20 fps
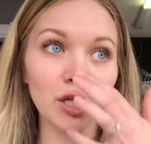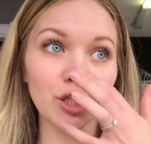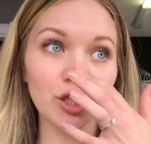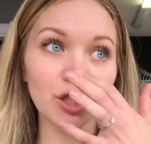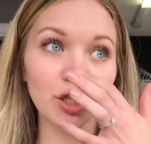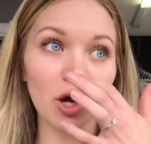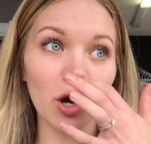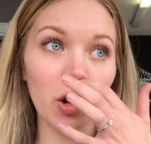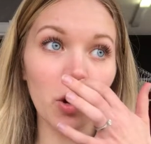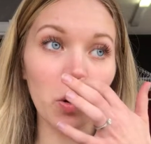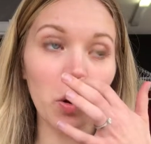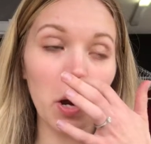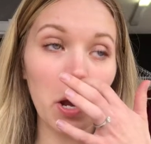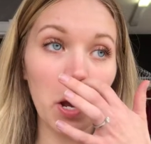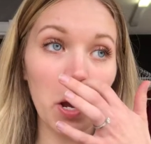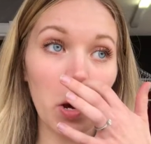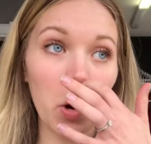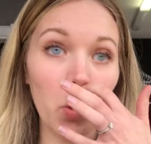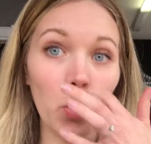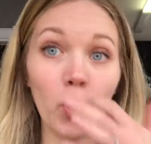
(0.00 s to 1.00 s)
So
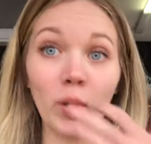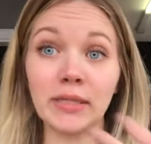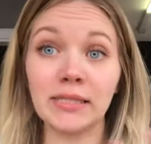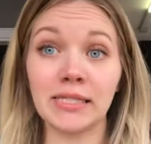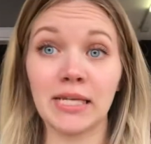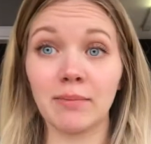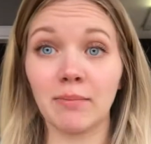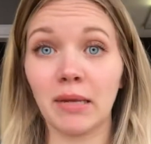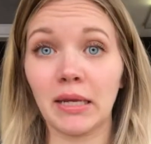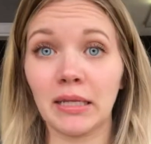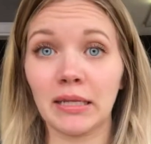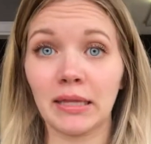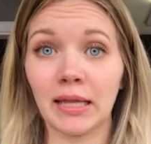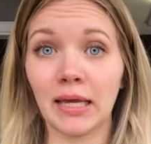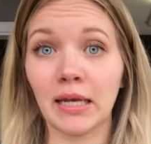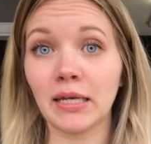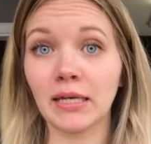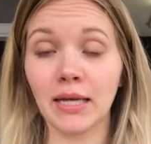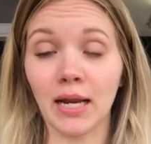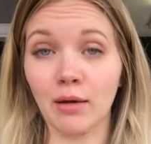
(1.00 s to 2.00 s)
once I made
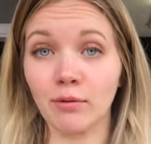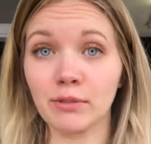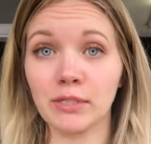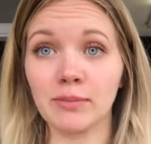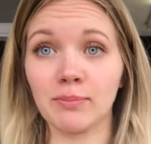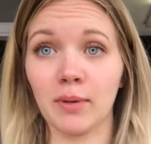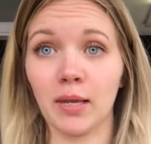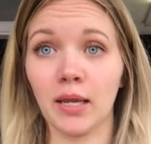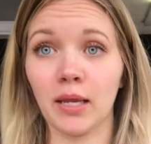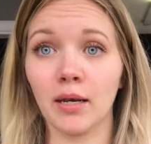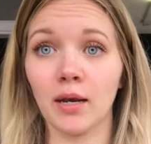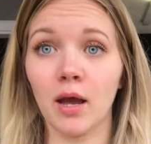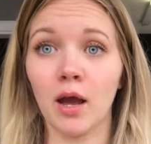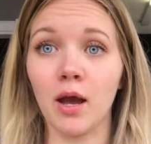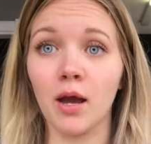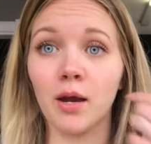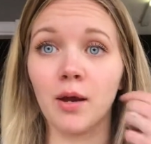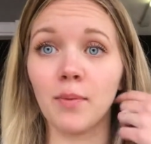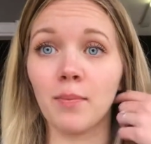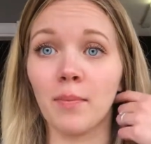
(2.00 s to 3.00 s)
that announcement,
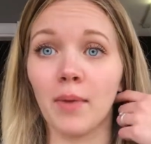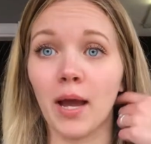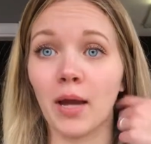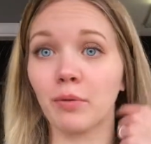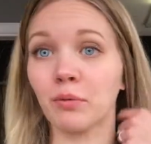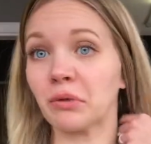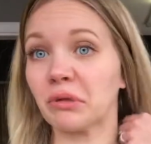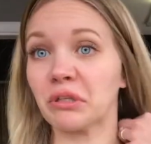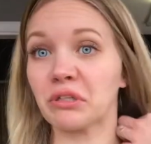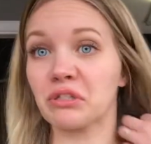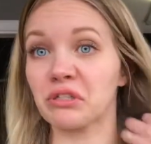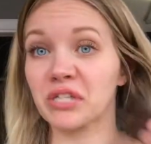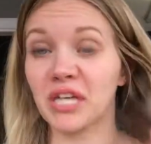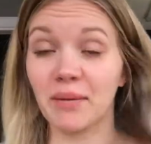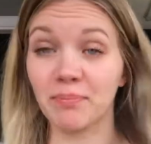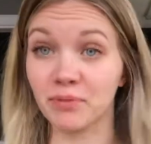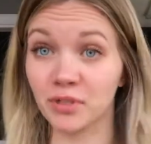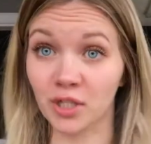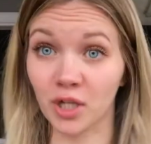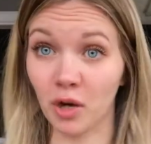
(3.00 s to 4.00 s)
um, I really just
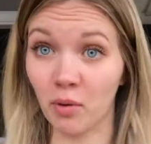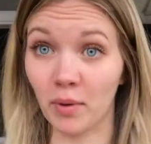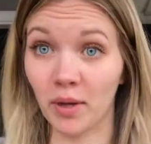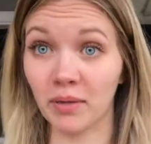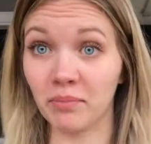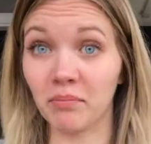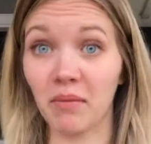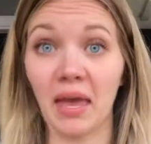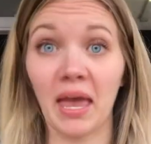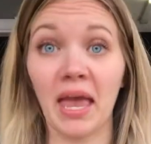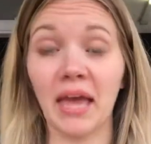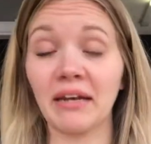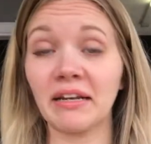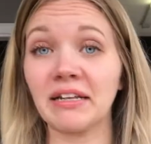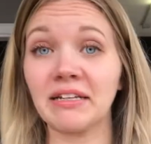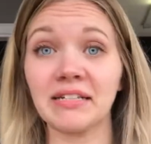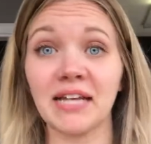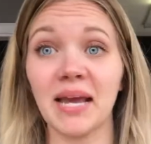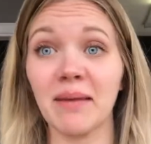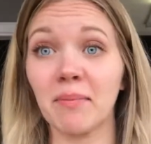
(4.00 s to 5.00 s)
kept it going.
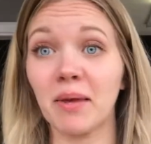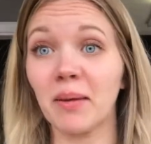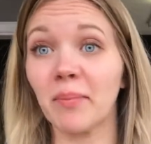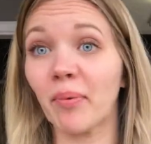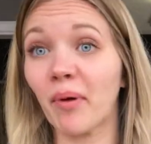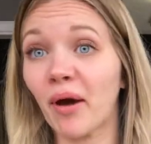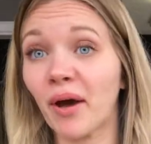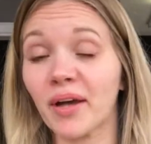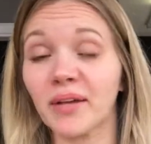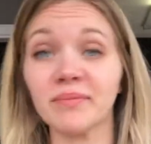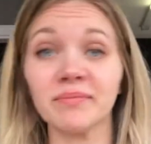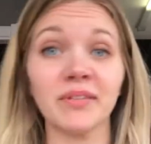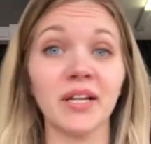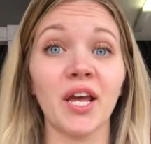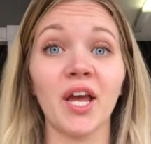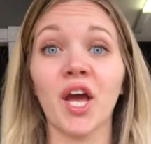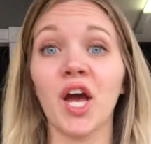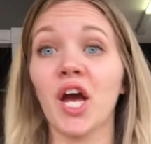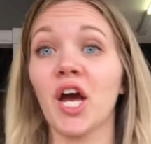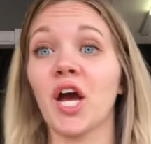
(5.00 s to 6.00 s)
Anytime I bought
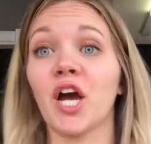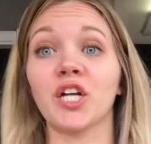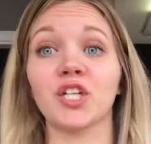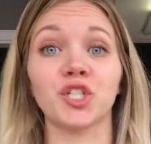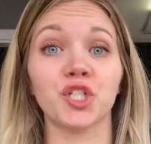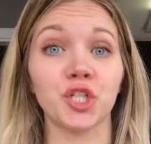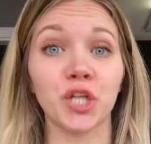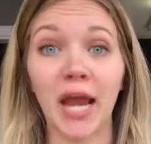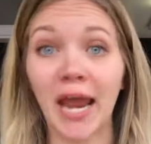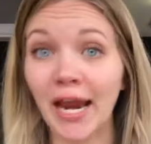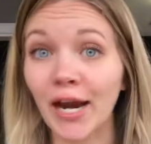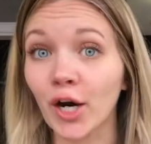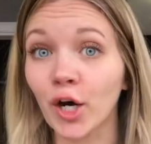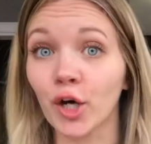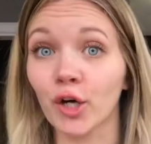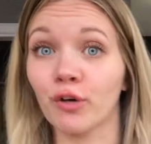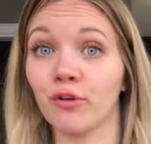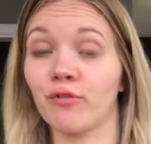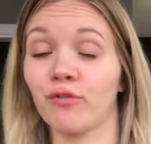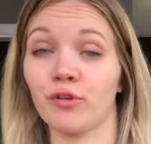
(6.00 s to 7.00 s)
a
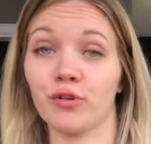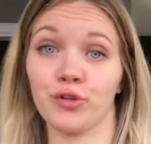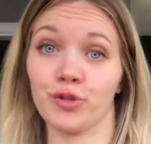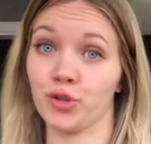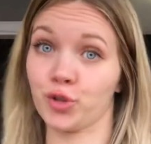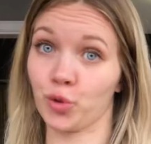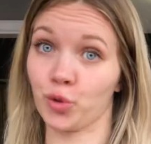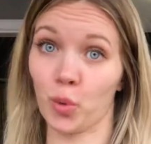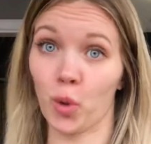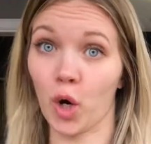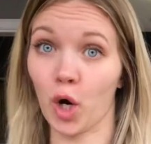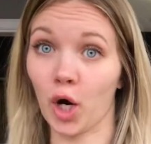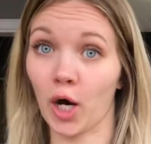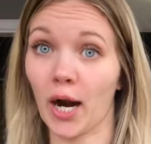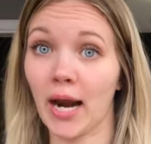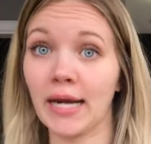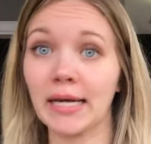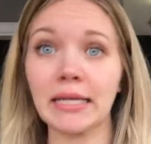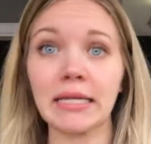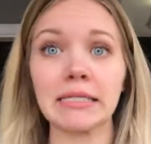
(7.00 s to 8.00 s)
chair for the store,
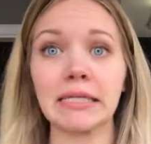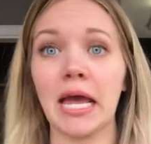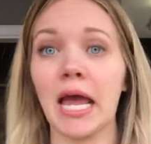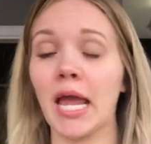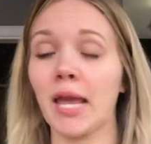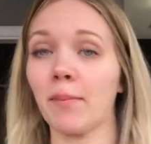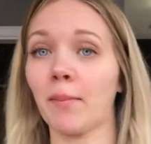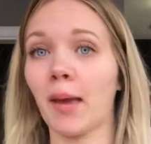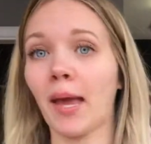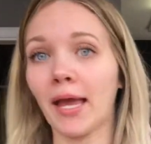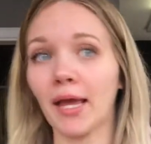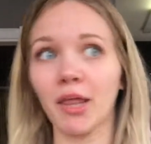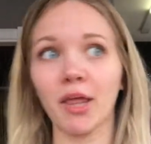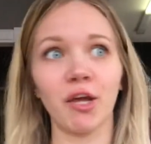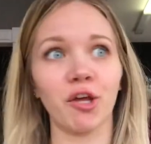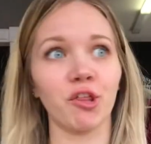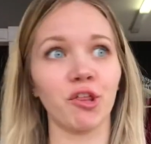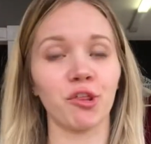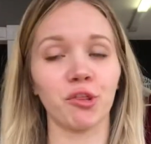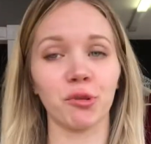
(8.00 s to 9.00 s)
anytime I
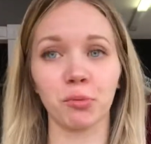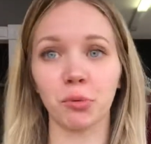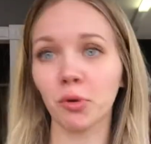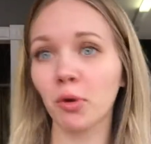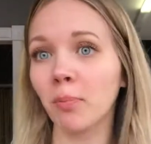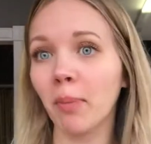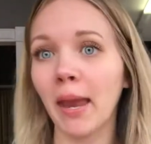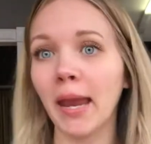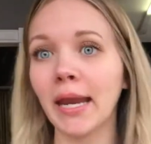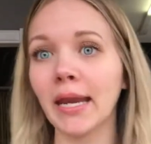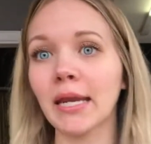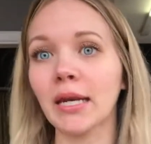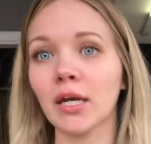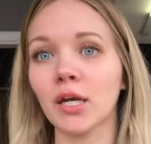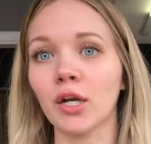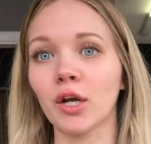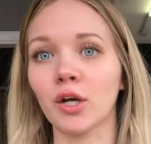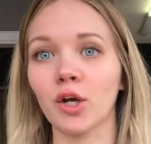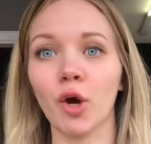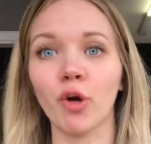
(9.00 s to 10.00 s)
like threw a paint,
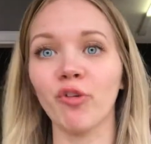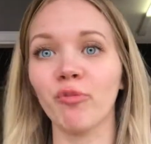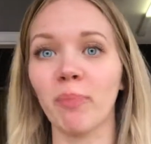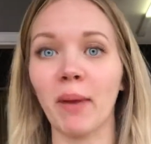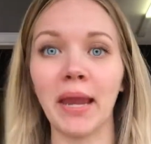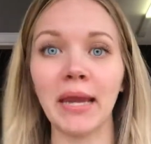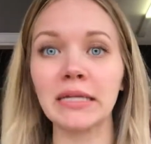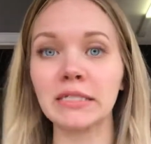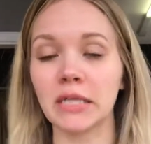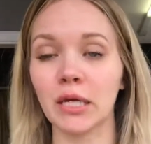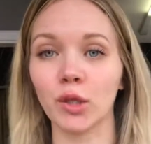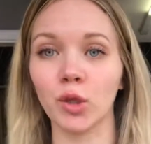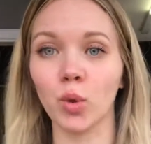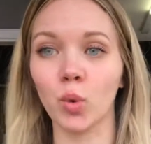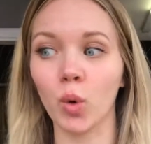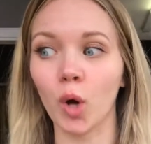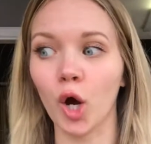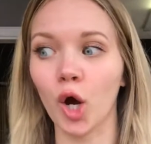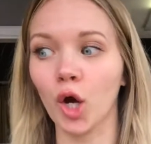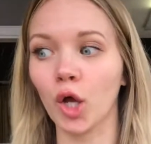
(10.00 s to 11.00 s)
a coat of paint on the
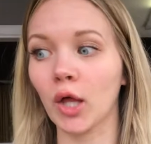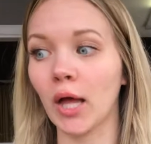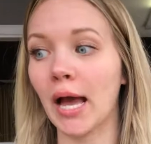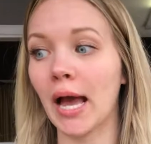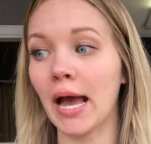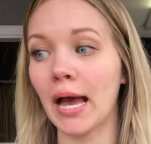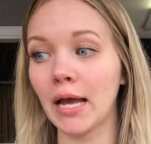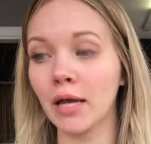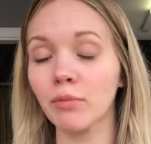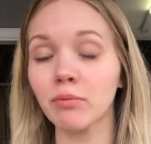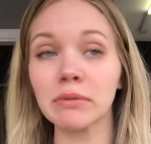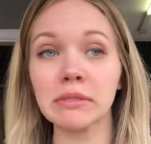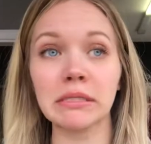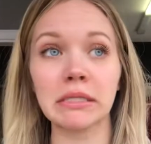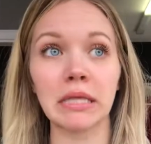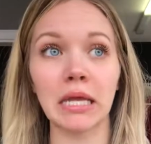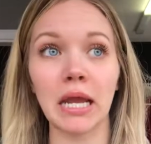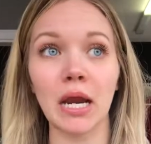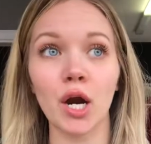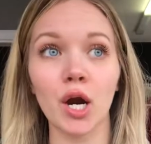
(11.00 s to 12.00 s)
wall, I was
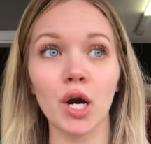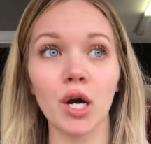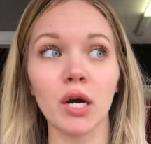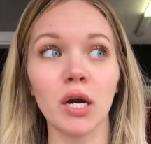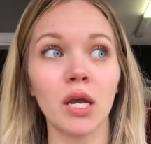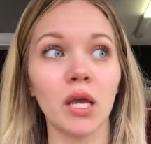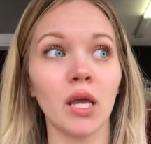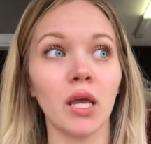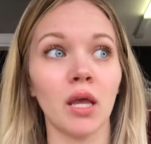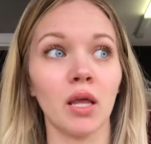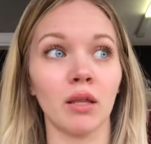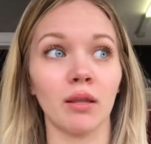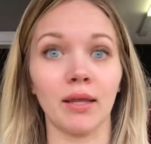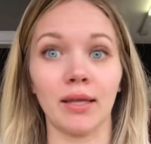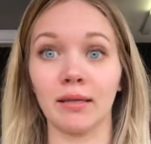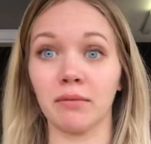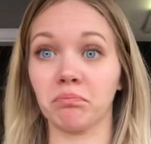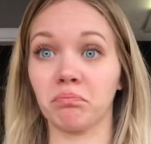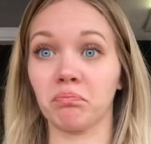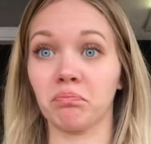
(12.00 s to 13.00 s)
there
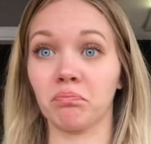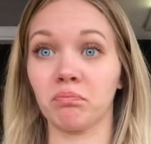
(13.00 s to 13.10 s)
like